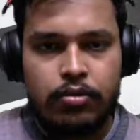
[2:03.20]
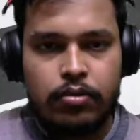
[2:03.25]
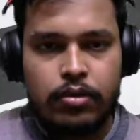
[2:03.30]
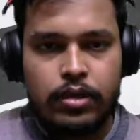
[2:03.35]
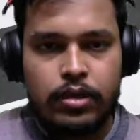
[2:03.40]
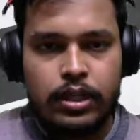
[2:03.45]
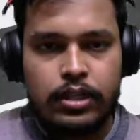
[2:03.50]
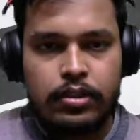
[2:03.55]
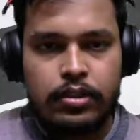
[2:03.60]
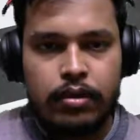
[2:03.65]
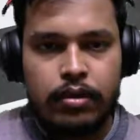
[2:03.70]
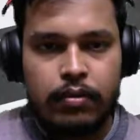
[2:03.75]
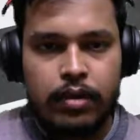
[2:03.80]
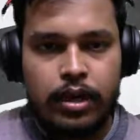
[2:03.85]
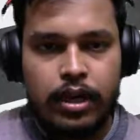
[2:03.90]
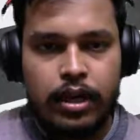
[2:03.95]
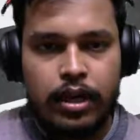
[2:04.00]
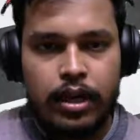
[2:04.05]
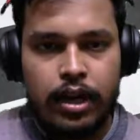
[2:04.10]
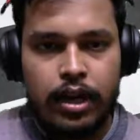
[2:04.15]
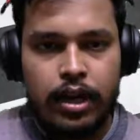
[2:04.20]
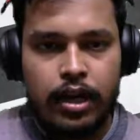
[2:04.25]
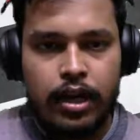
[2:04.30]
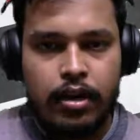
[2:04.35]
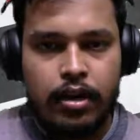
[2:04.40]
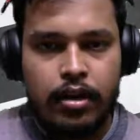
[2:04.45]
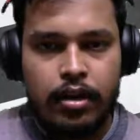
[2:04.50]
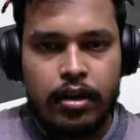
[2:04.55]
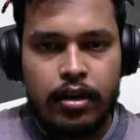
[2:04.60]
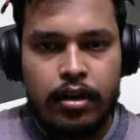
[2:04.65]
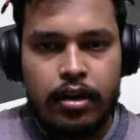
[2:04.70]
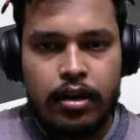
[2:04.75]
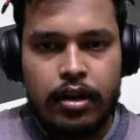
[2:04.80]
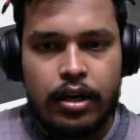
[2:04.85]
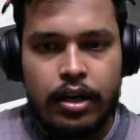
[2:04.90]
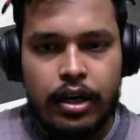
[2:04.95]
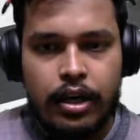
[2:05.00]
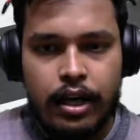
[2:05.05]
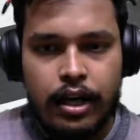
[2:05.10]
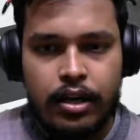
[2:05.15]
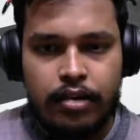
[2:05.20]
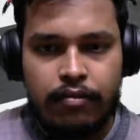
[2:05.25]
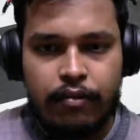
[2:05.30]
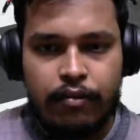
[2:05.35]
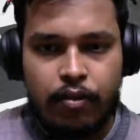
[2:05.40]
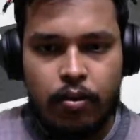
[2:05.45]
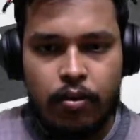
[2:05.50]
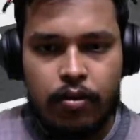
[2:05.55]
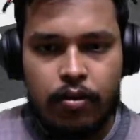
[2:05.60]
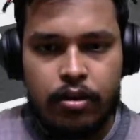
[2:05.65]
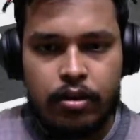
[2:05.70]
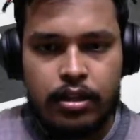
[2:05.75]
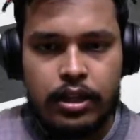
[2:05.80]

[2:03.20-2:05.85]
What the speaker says: to d7 and h4.